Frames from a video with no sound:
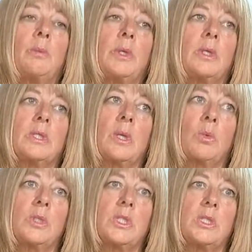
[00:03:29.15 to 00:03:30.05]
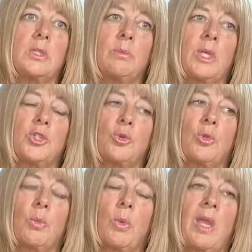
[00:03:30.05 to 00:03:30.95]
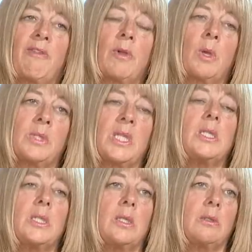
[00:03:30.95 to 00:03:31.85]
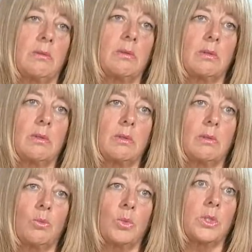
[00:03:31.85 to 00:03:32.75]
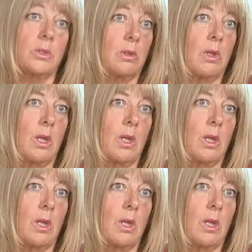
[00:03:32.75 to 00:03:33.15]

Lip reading: because I wanted to make sure that whatever I was eating was